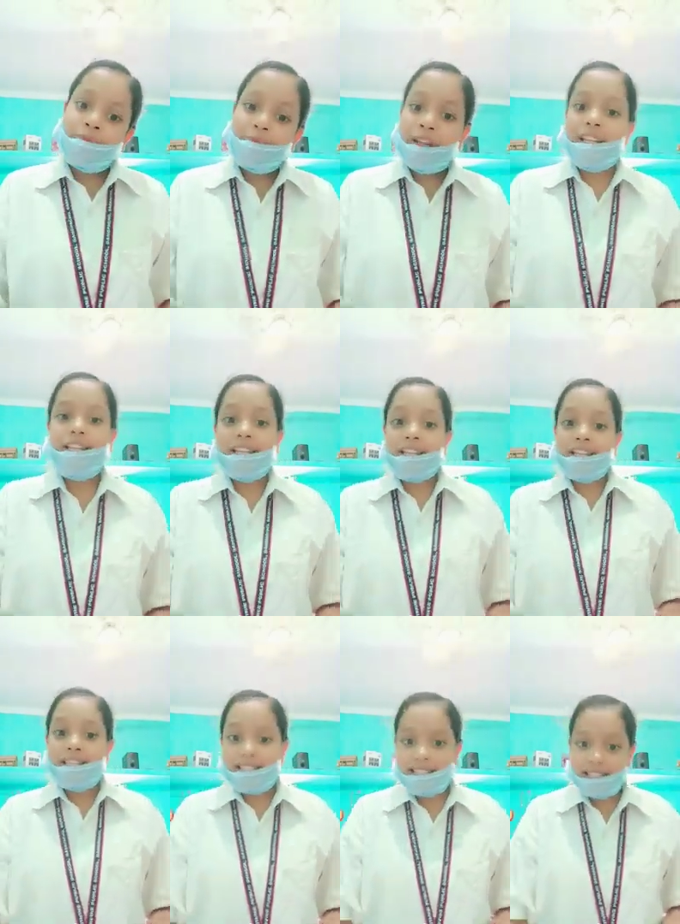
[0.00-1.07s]
maintain
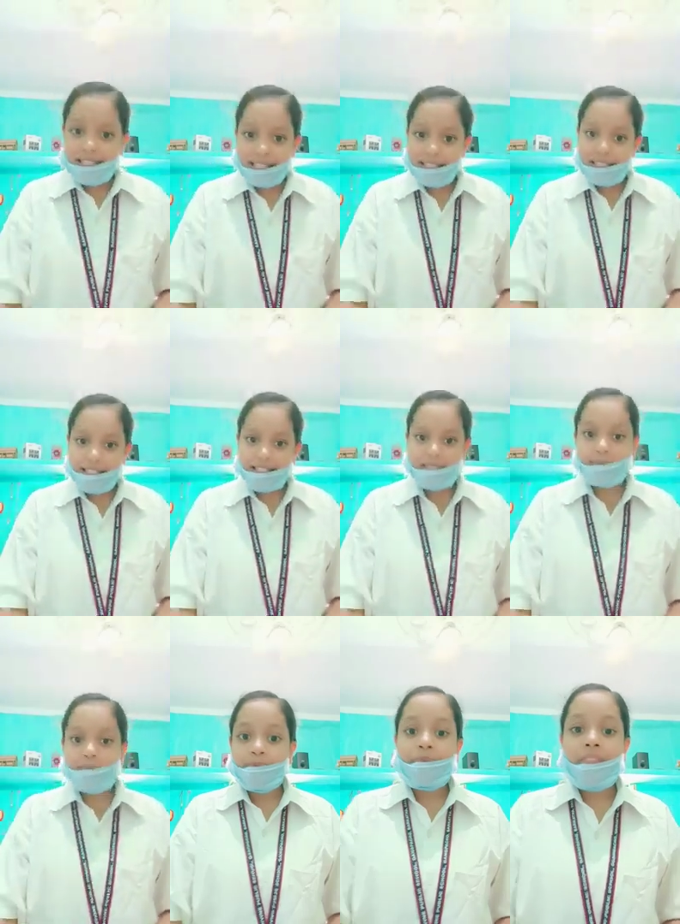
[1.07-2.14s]
distance,
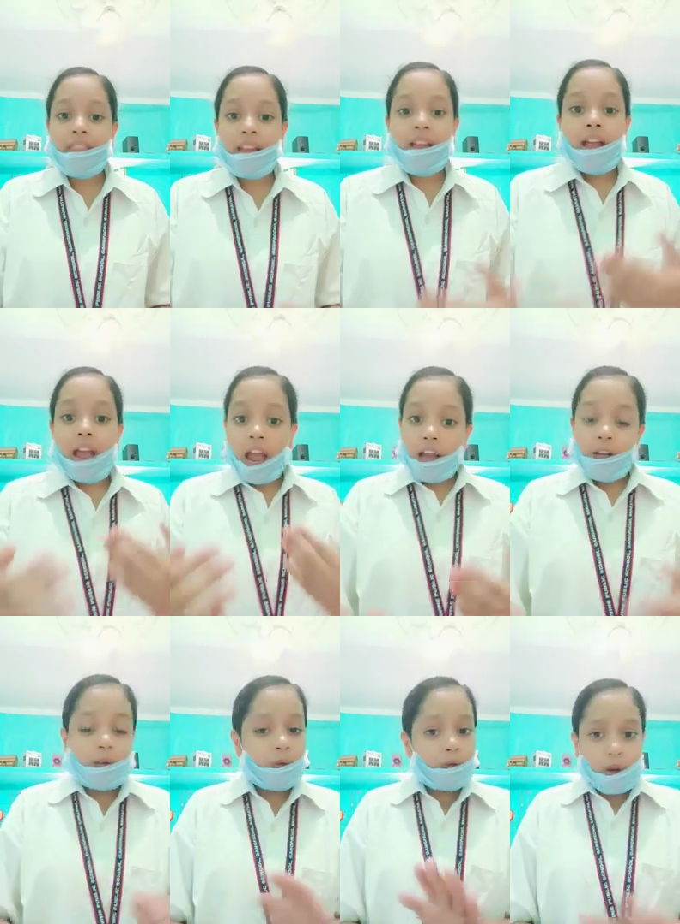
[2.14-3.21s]
and
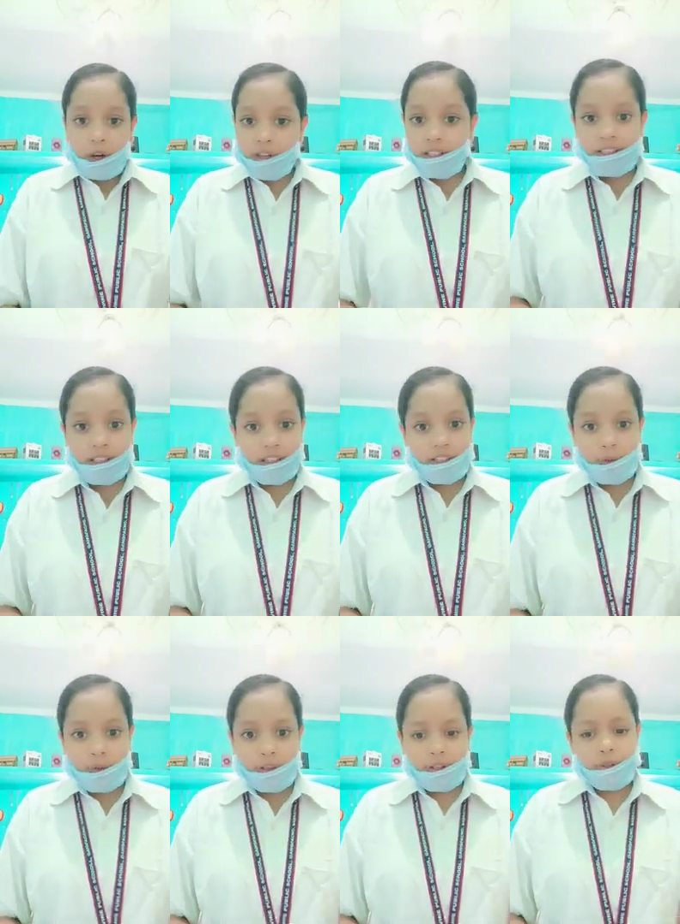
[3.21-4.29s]
do not touch
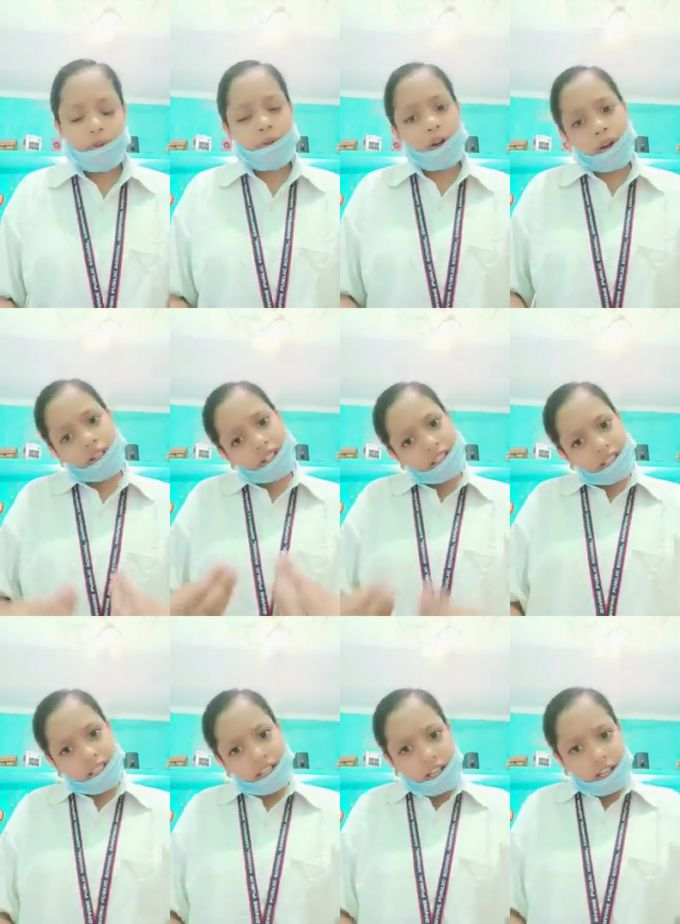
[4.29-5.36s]
anyone, do not touch
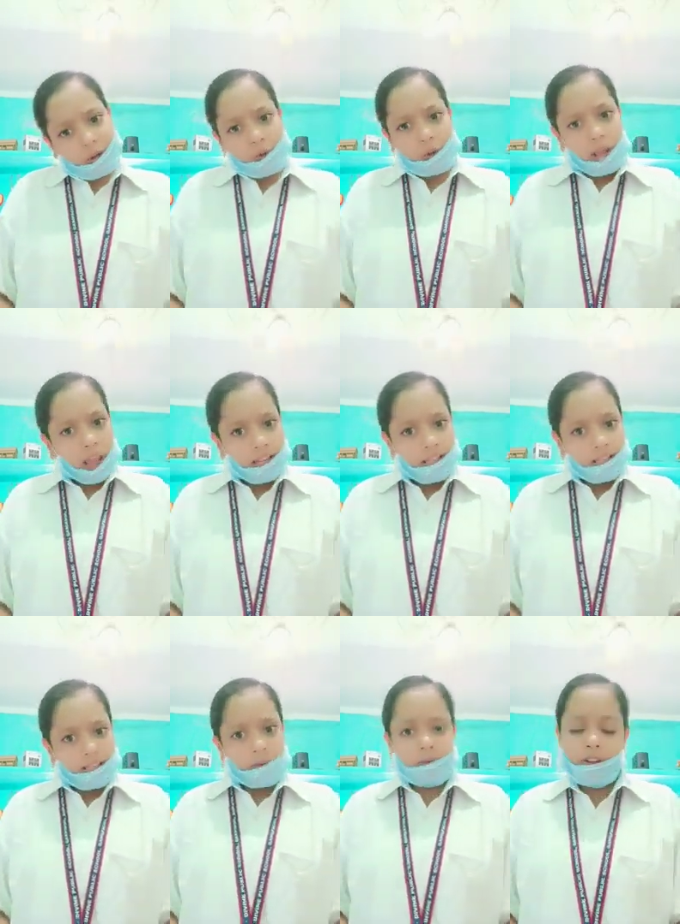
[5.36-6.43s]
any unknown
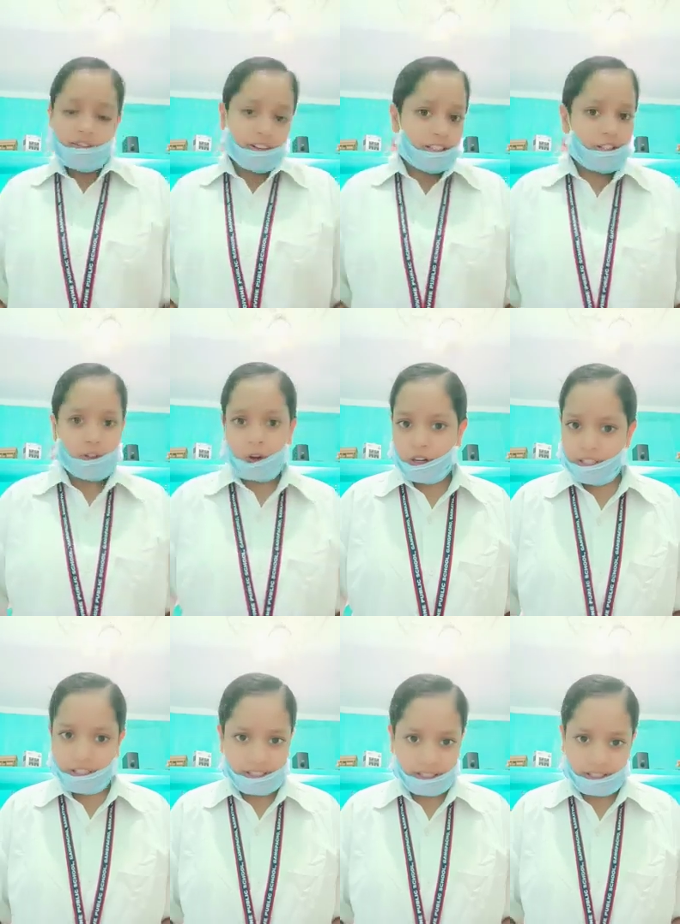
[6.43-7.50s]
item if it is not
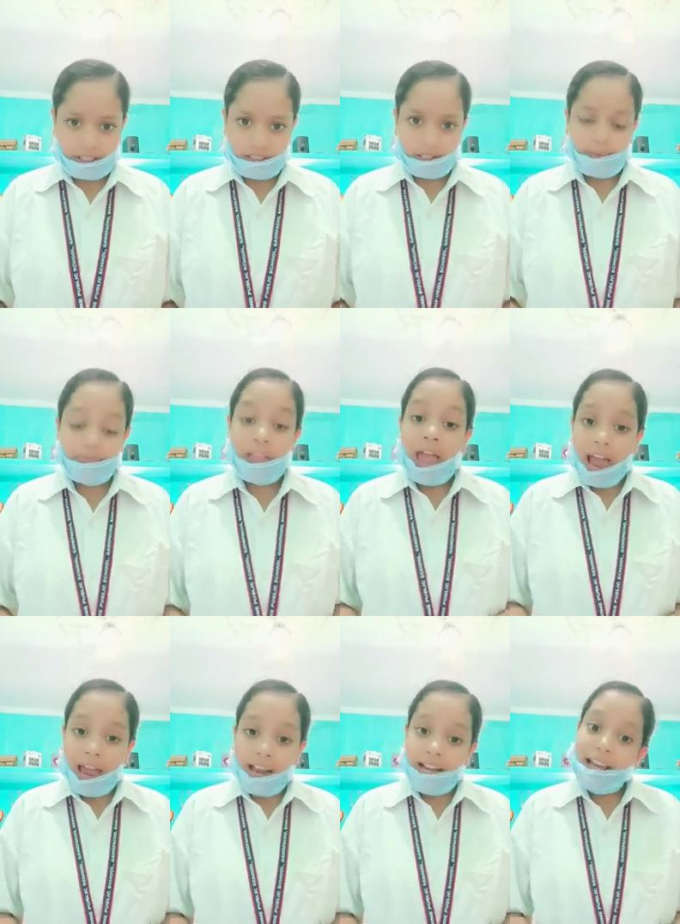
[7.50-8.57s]
necessary.
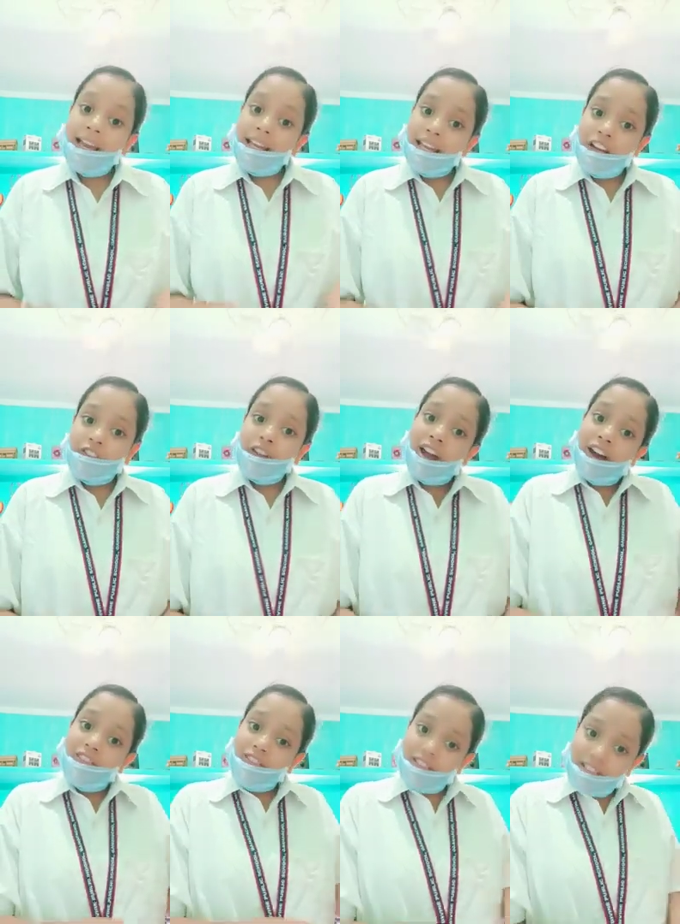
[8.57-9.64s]
And if you
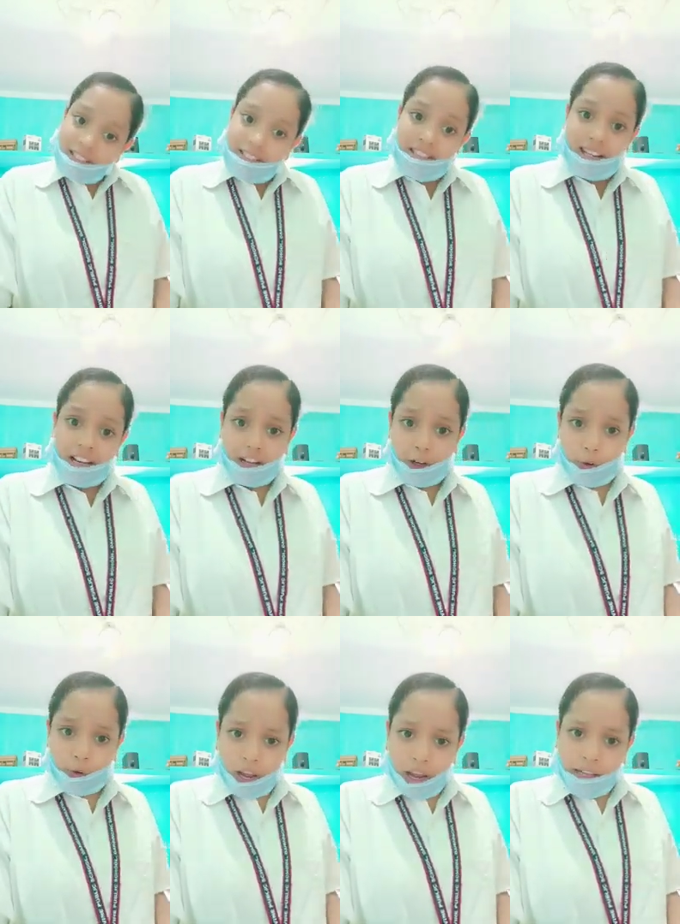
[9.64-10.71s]
have touched an
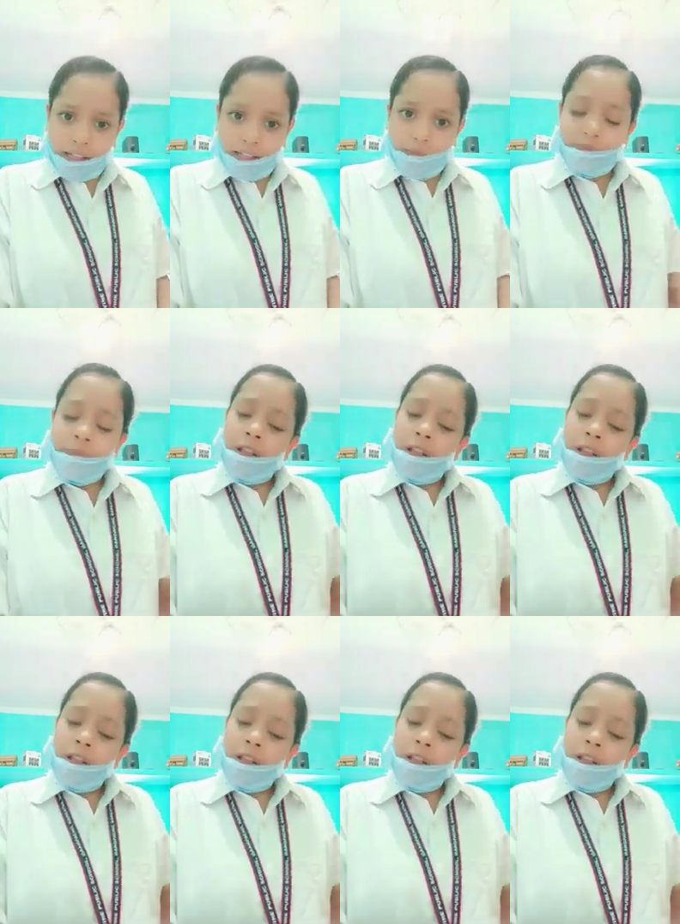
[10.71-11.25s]
unknown item,